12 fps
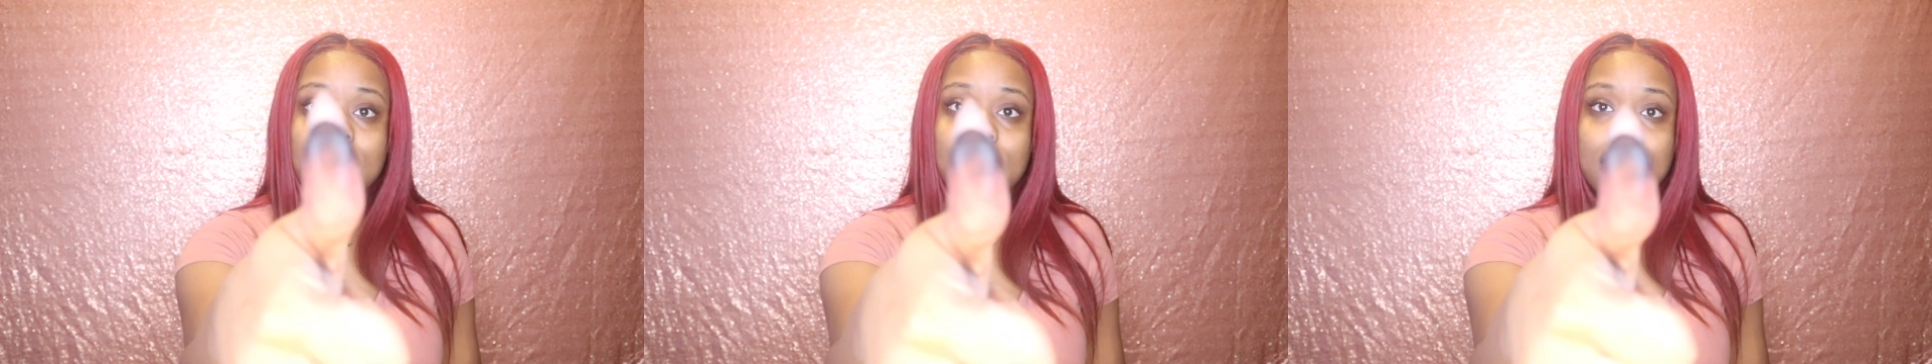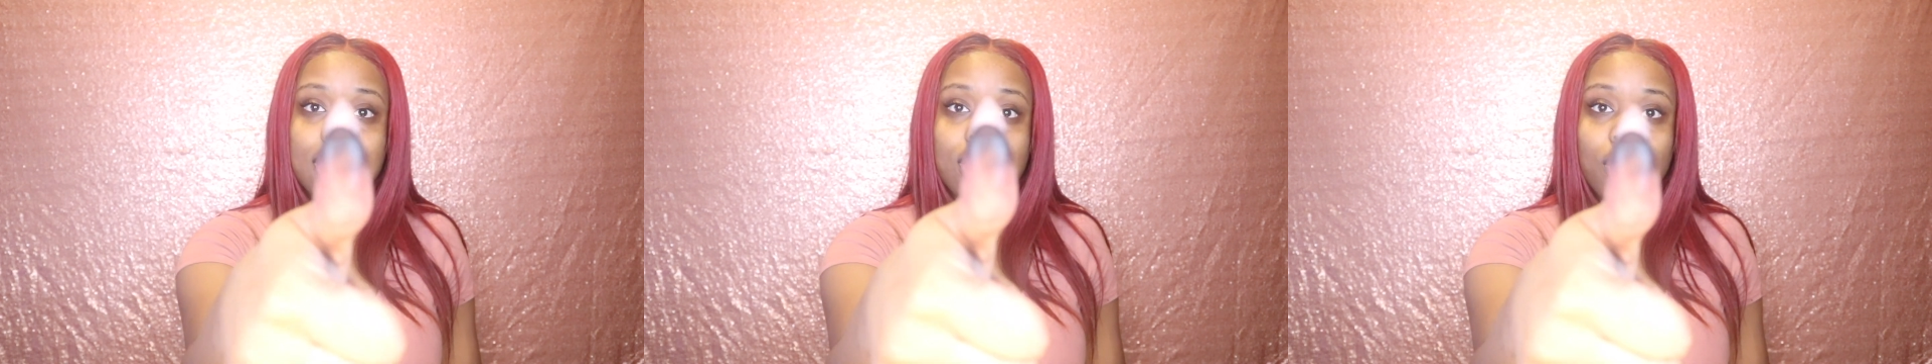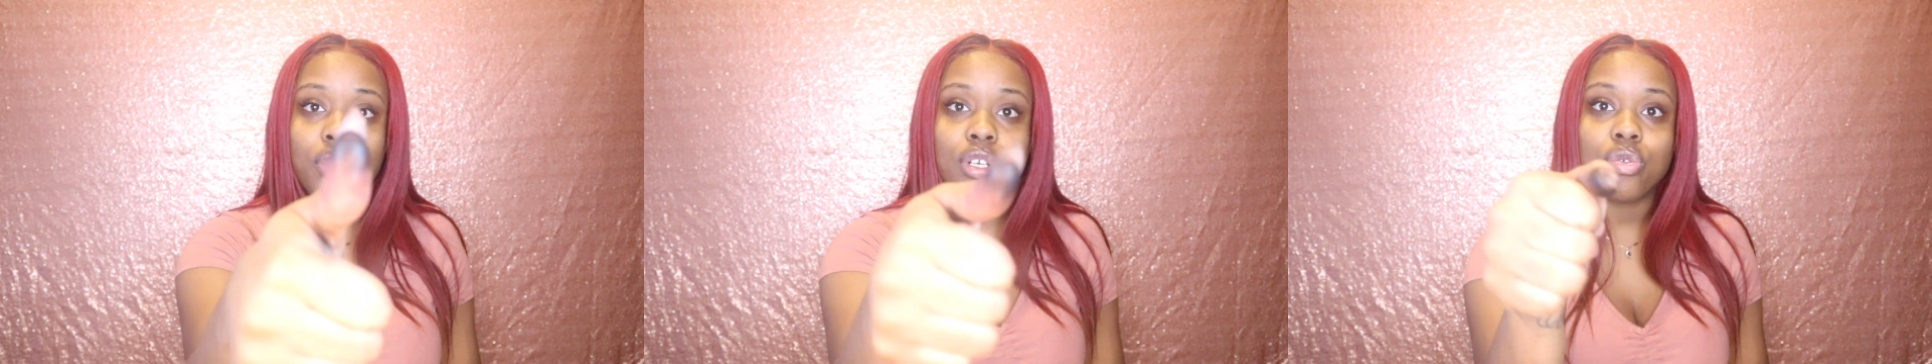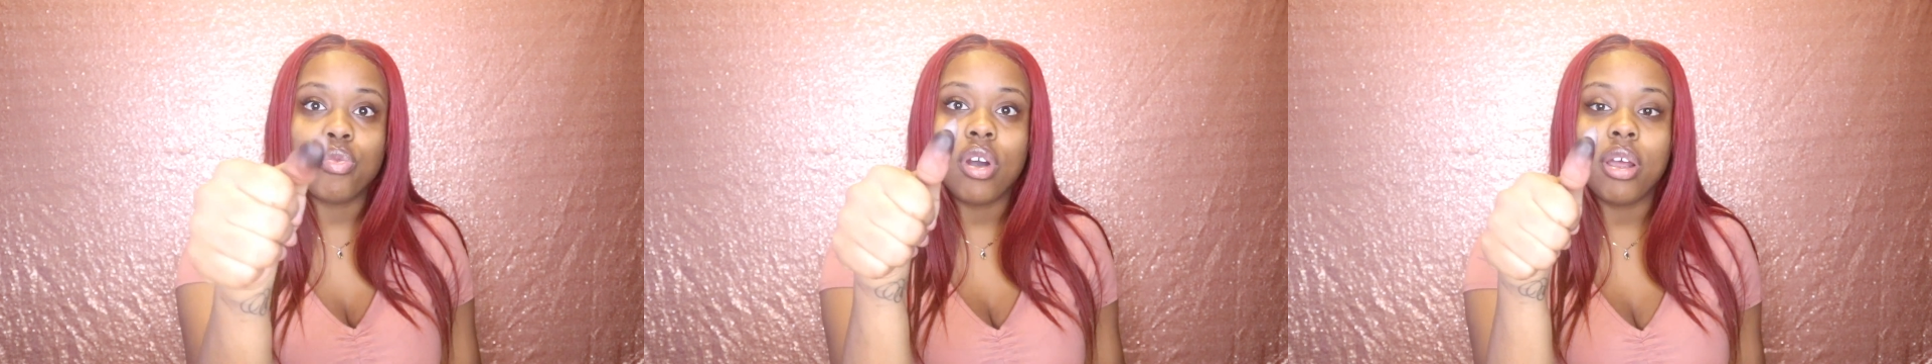This is the
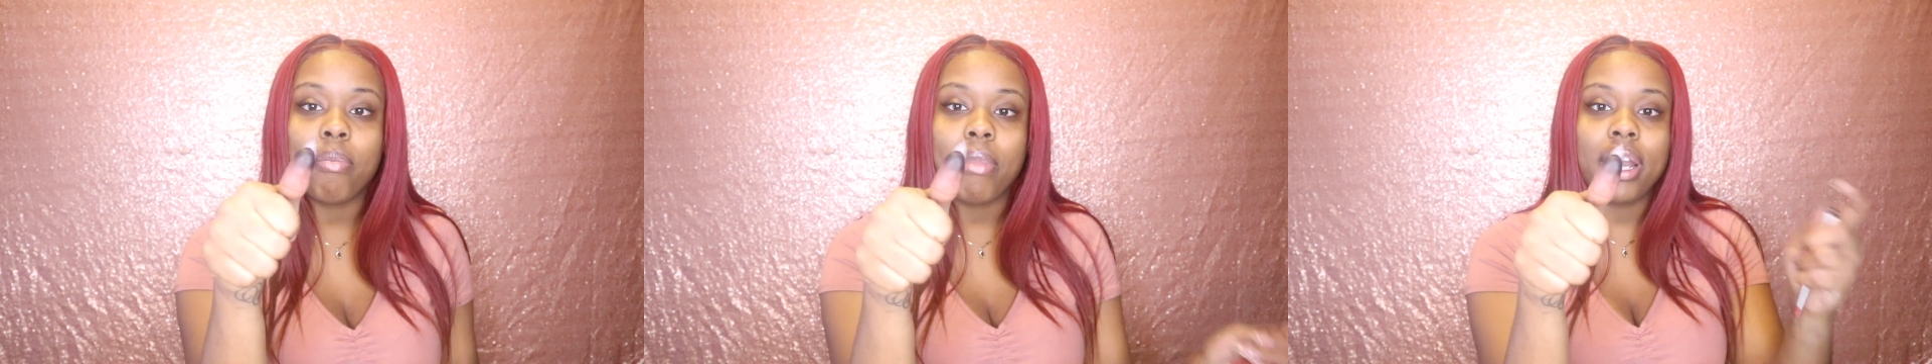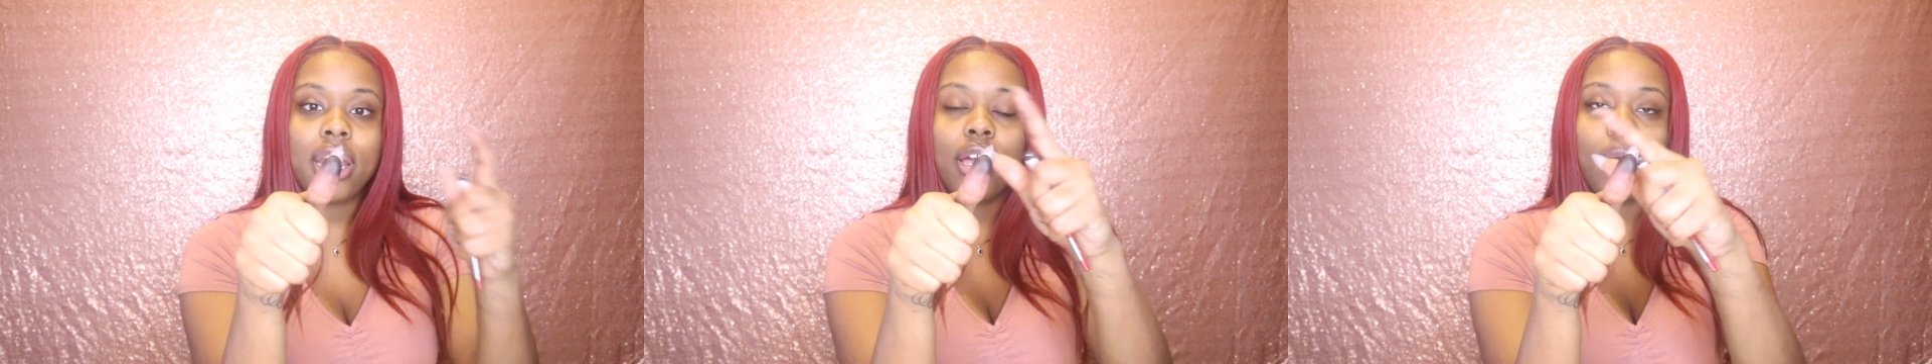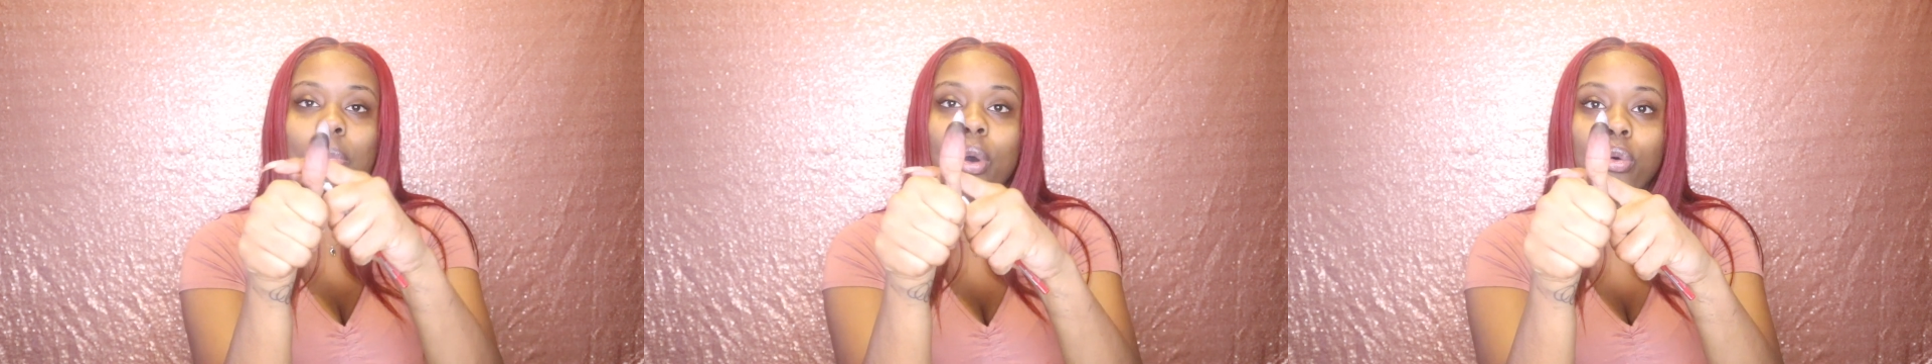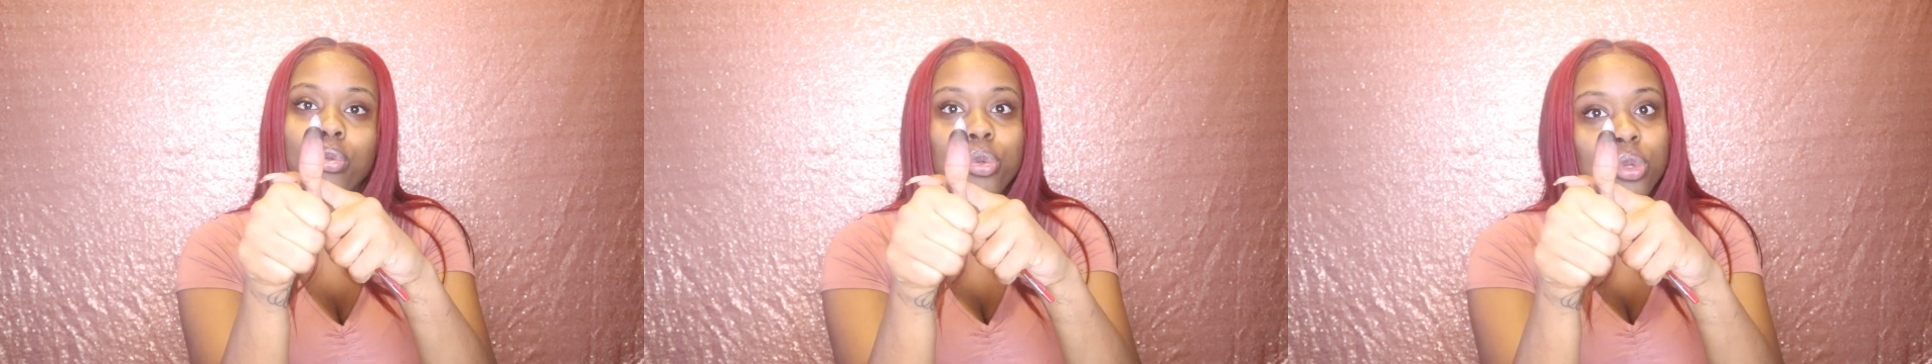worst one. My nail
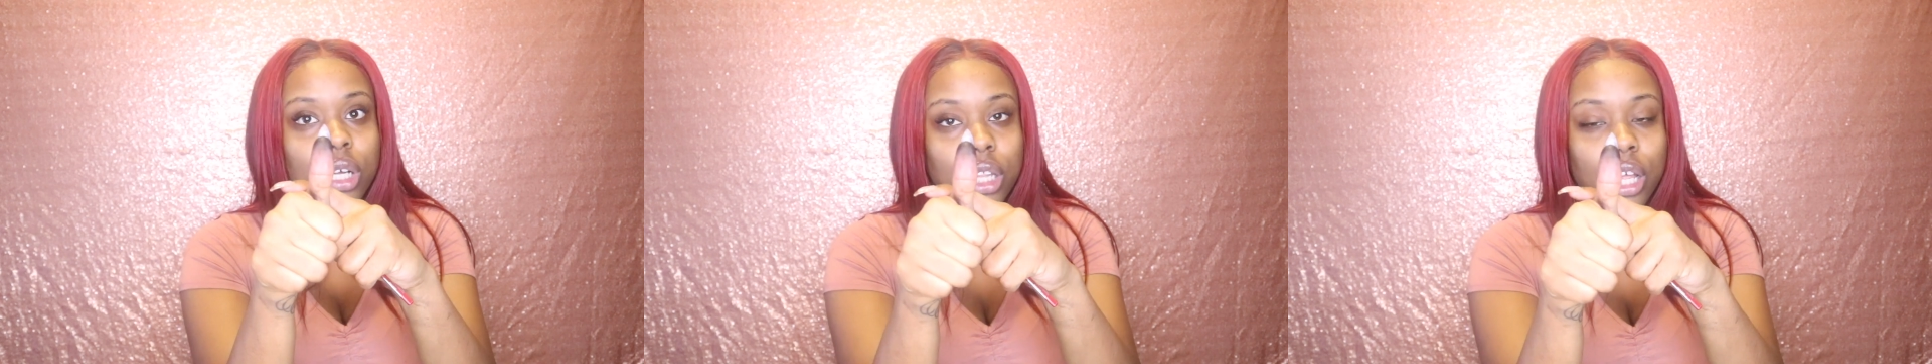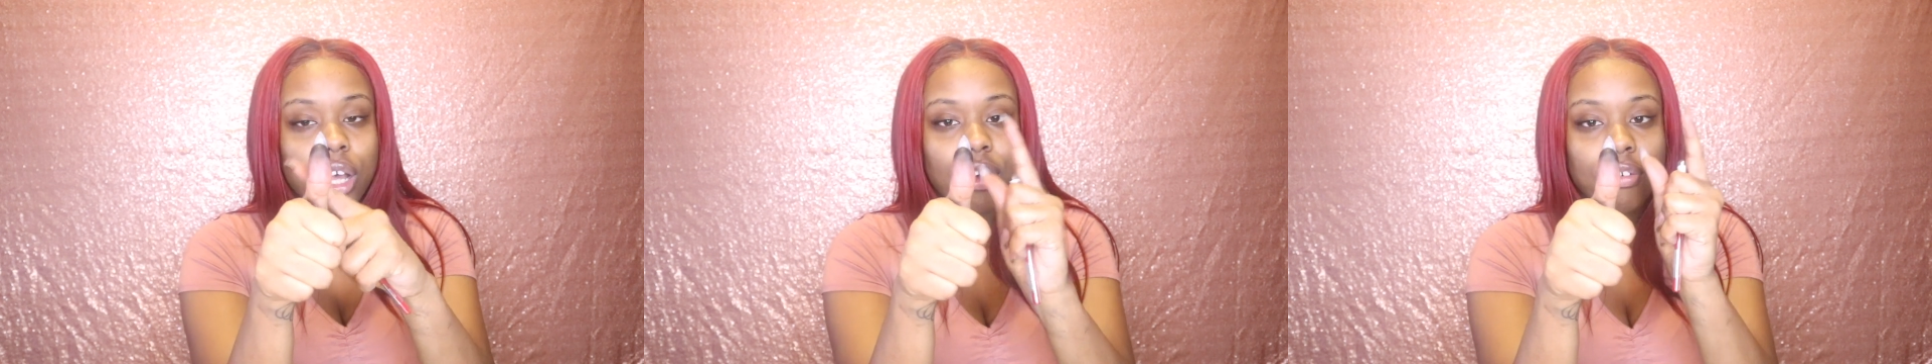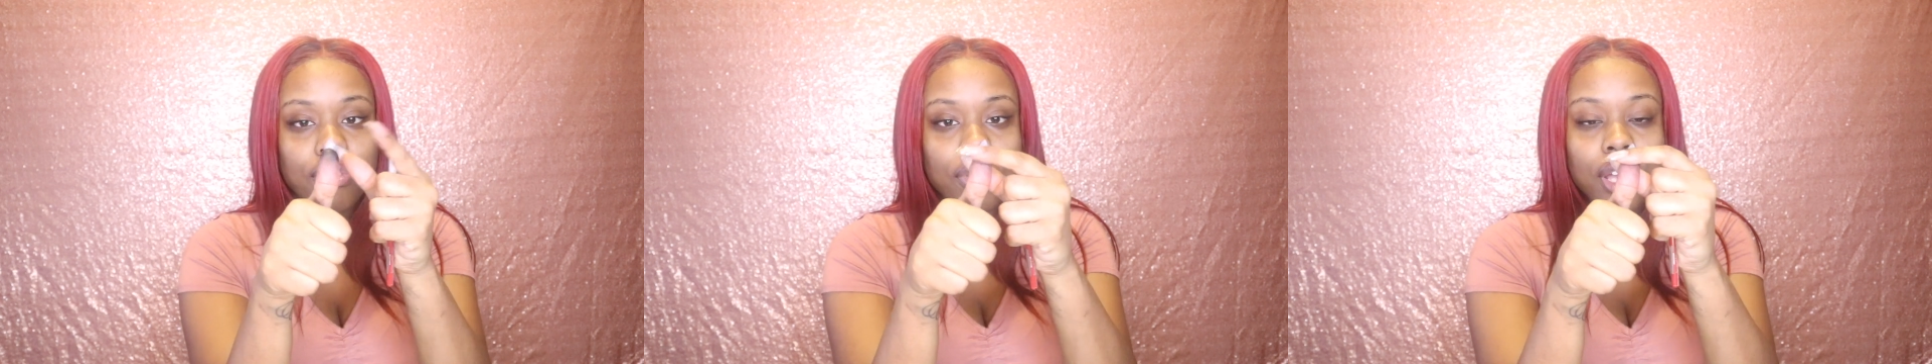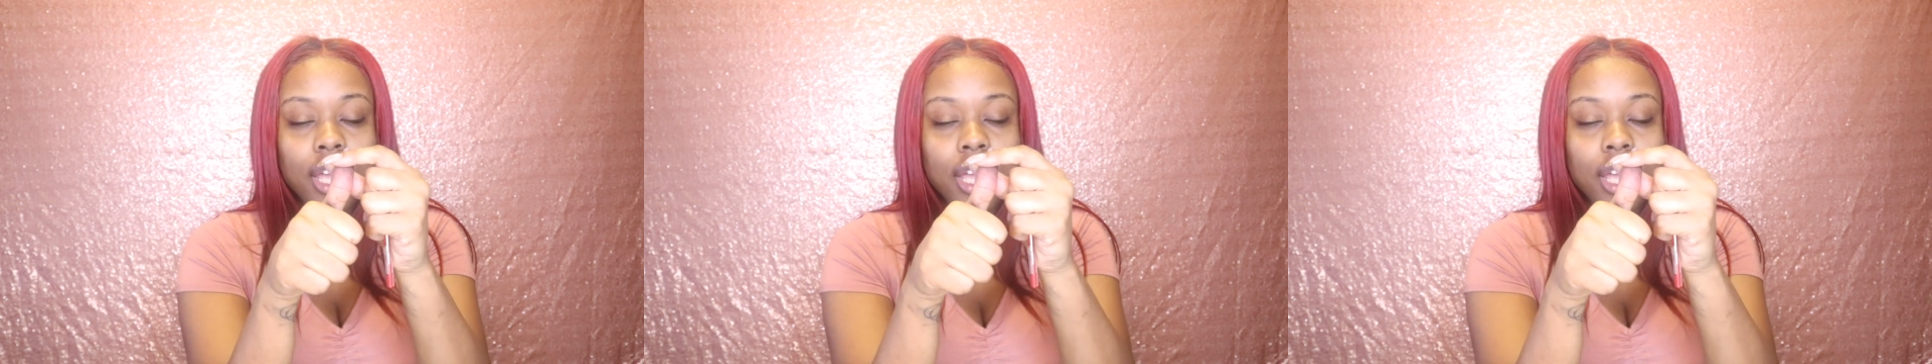poked through the glove,